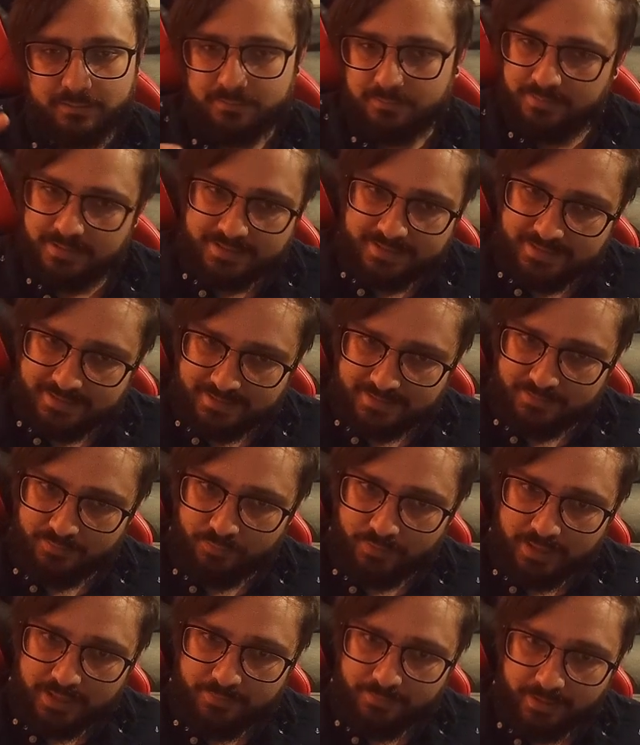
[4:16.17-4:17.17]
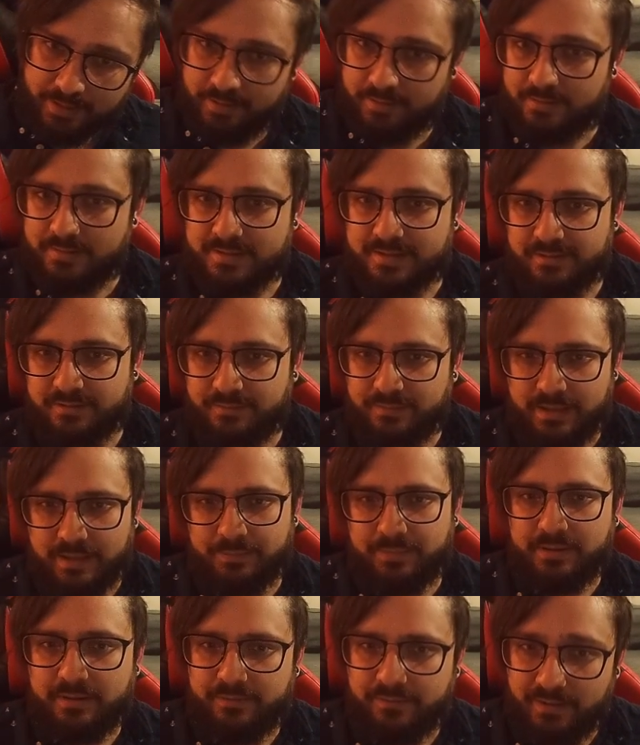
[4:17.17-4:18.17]
This is way better, so I'm
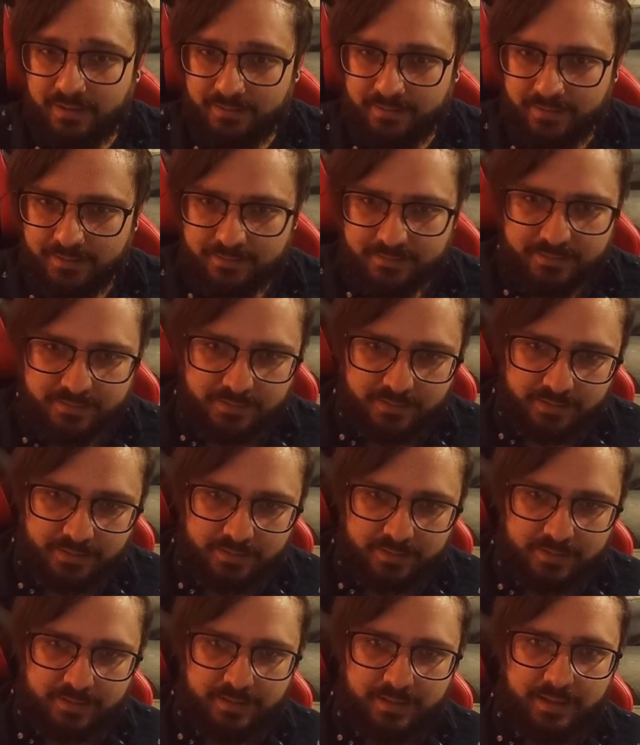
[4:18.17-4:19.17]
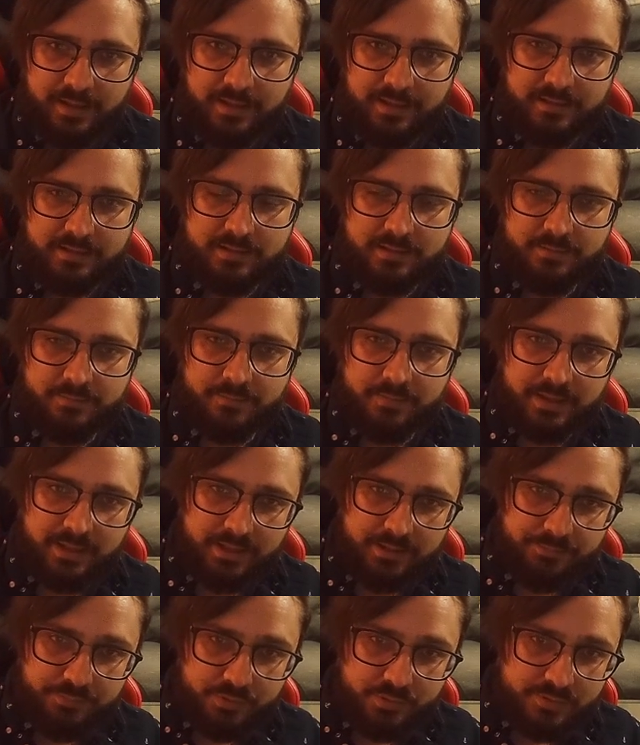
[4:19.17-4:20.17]
happy to find that. And
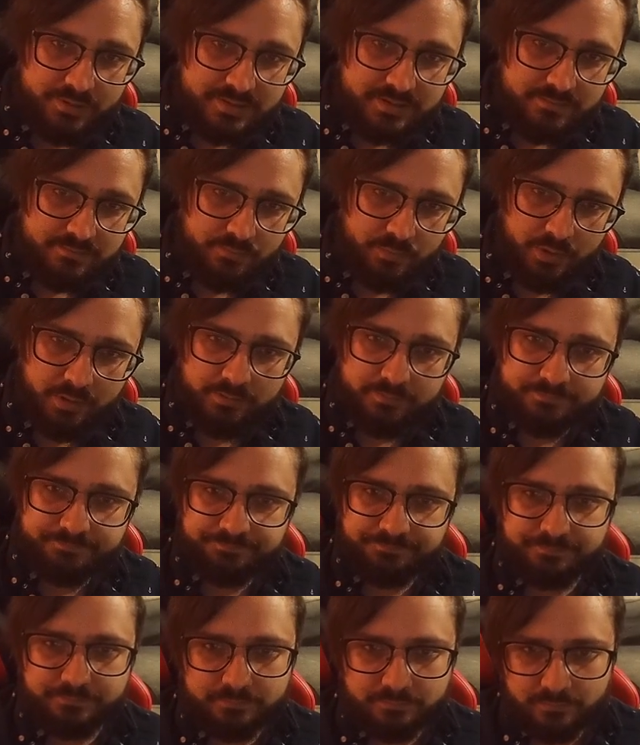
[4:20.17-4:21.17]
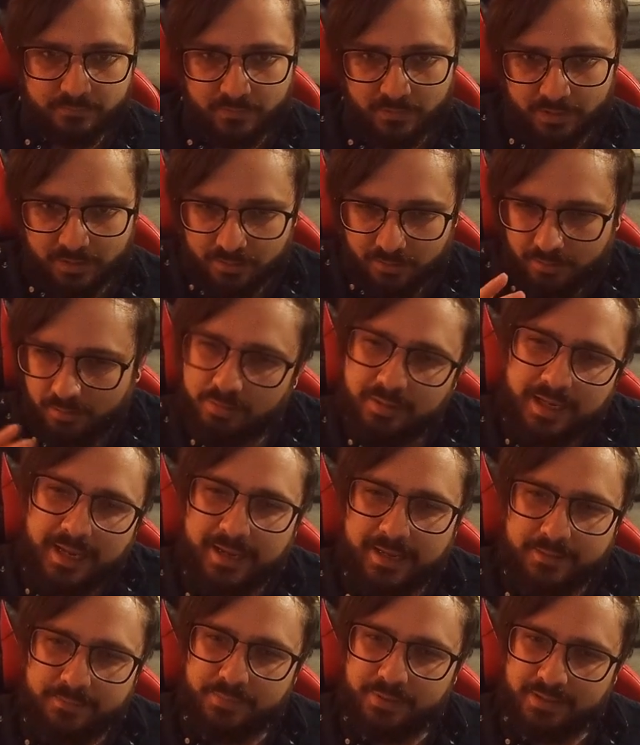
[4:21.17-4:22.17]
my boots, well, they're
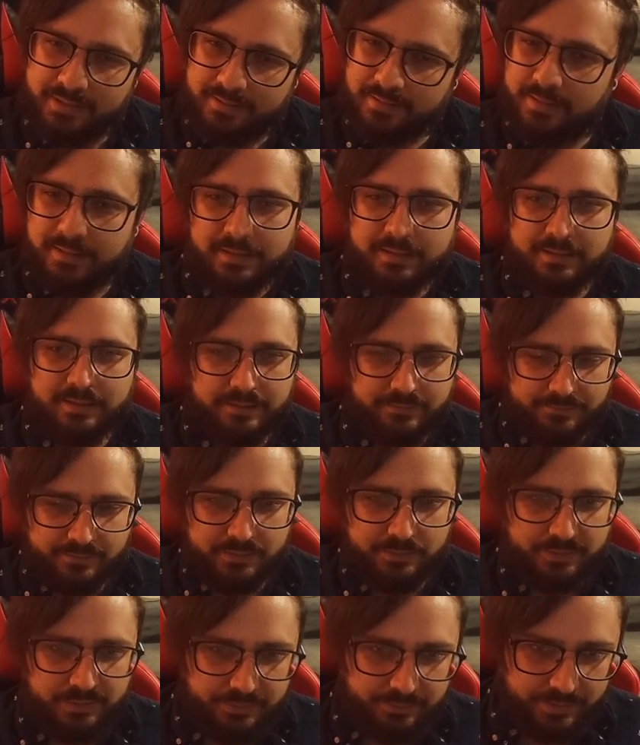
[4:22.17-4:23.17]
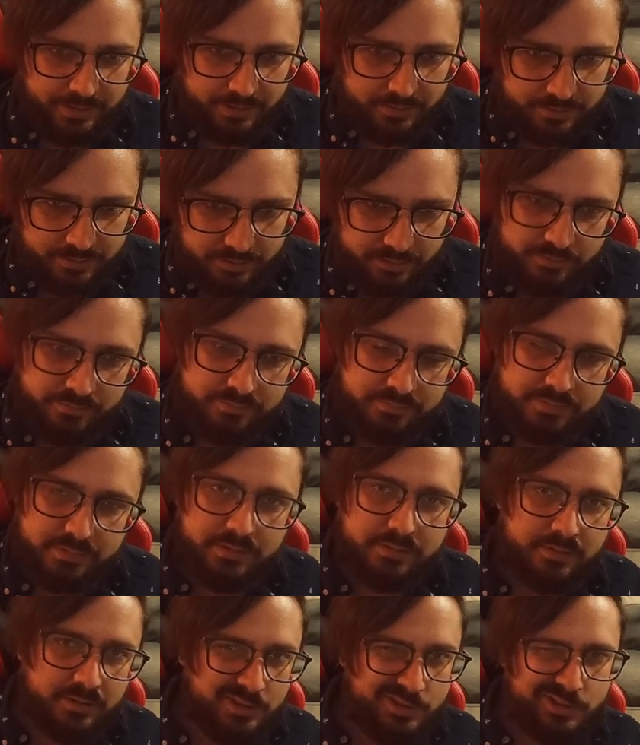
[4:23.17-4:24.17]
okay, but they could definitely be better too.
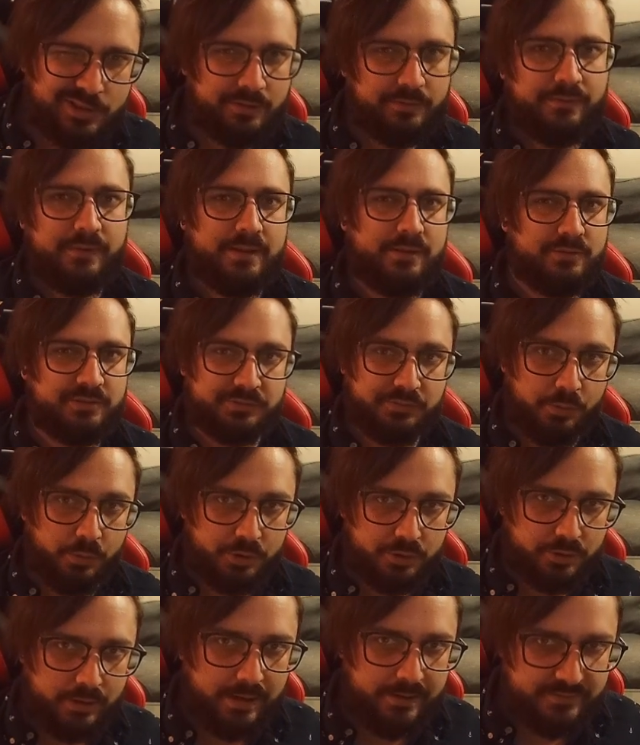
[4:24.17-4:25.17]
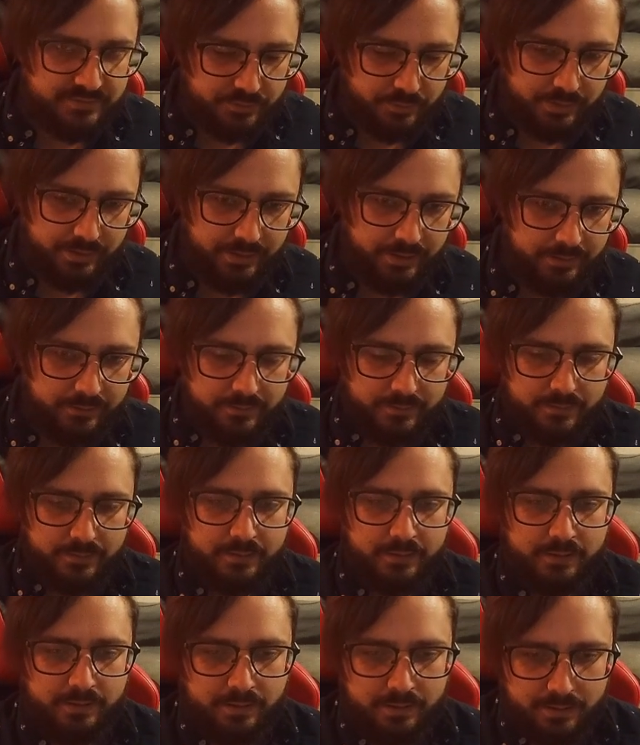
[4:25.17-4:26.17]
I'm gonna try to find those war traps one day.
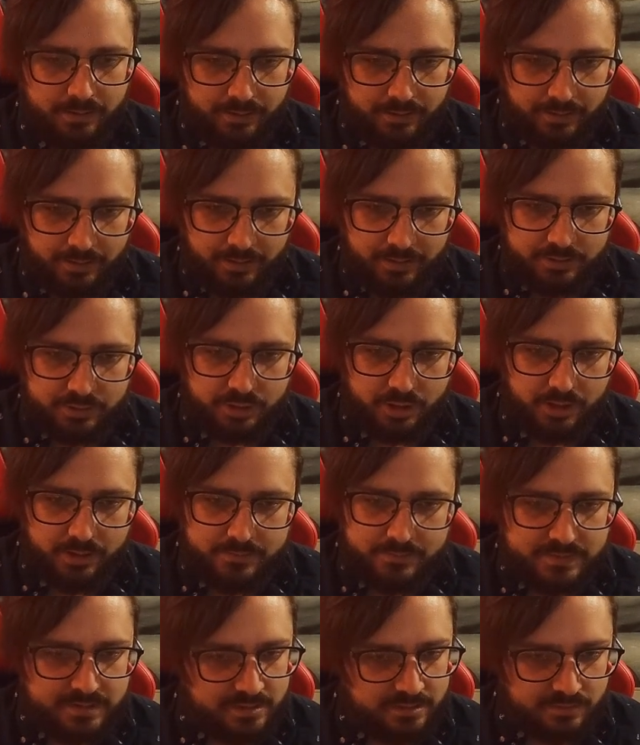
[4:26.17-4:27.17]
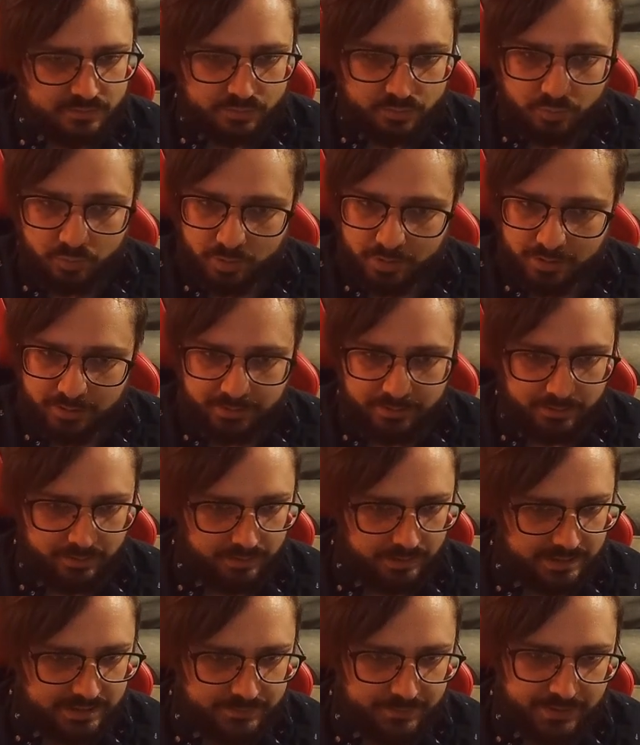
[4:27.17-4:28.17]
Charms, there's really
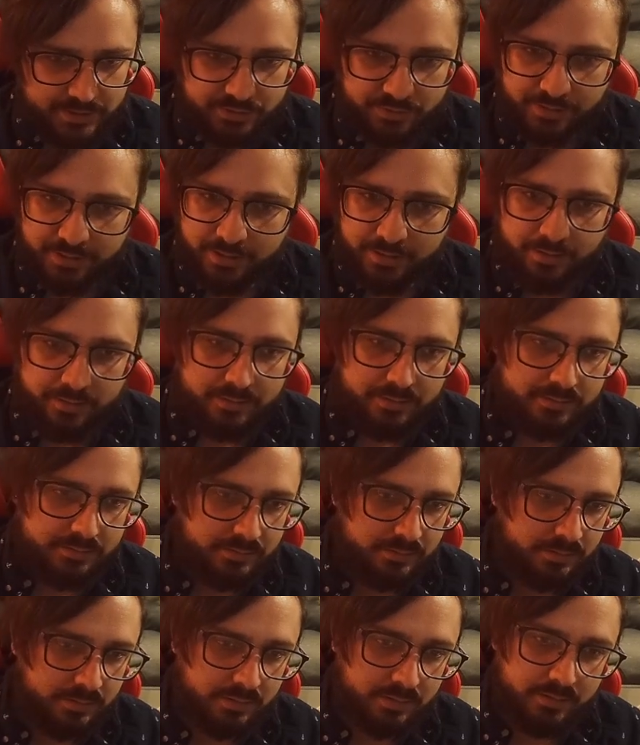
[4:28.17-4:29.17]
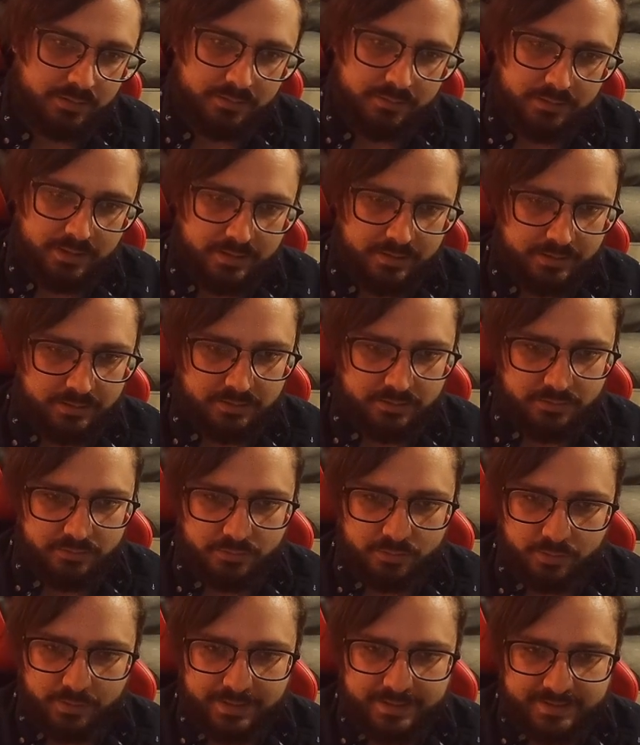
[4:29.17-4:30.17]
nothing special here, nothing too
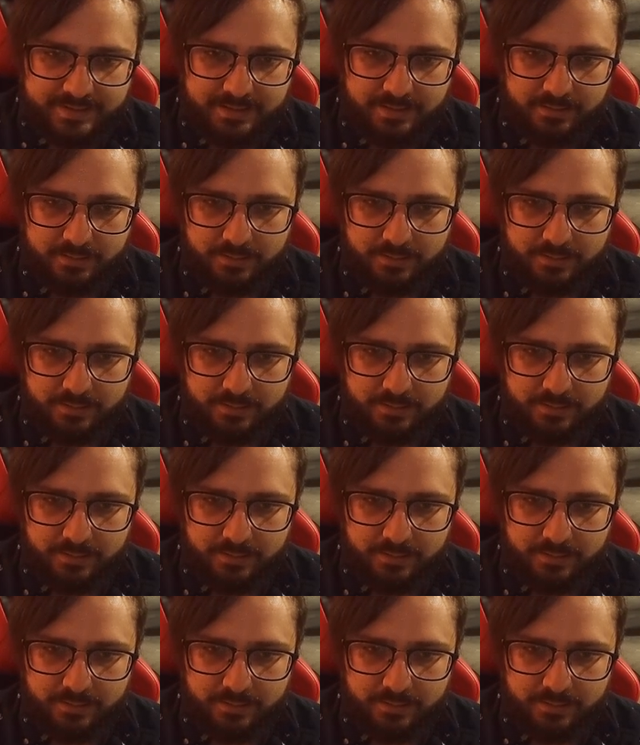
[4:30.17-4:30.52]
crazy.